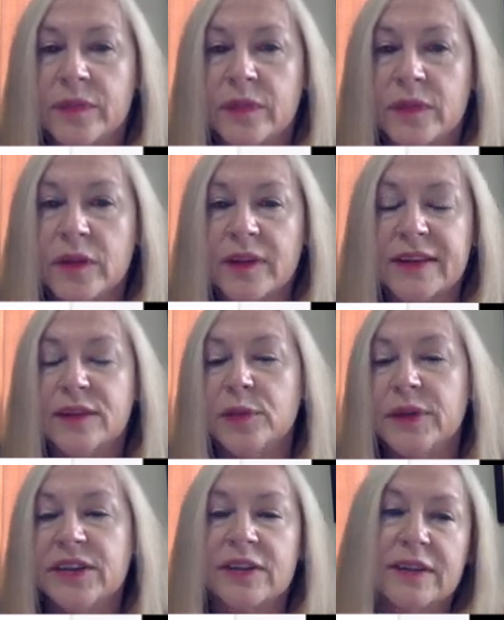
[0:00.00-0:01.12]
So it
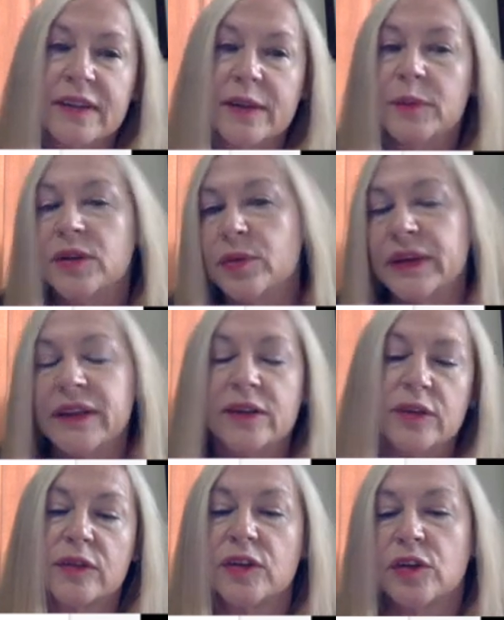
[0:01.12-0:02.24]
switches in between
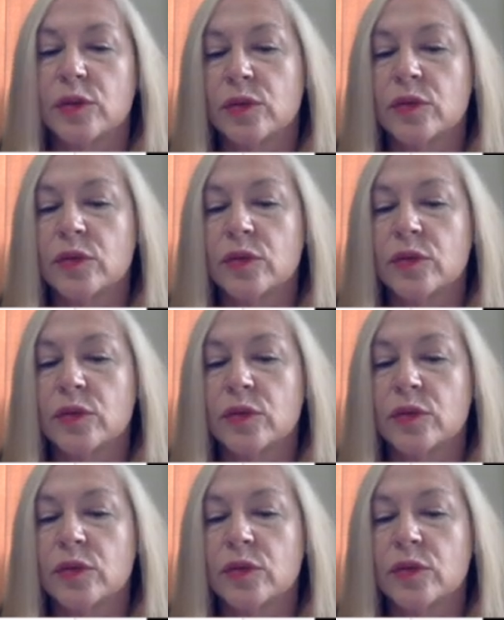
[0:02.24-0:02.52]
those two.